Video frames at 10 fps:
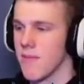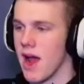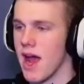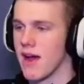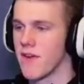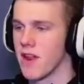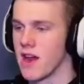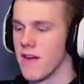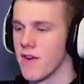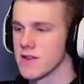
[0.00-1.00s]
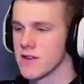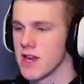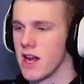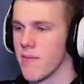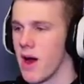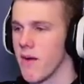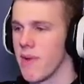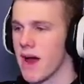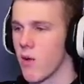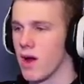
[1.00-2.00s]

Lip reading: But yeah, funnily enough, I was looking it up. Humpback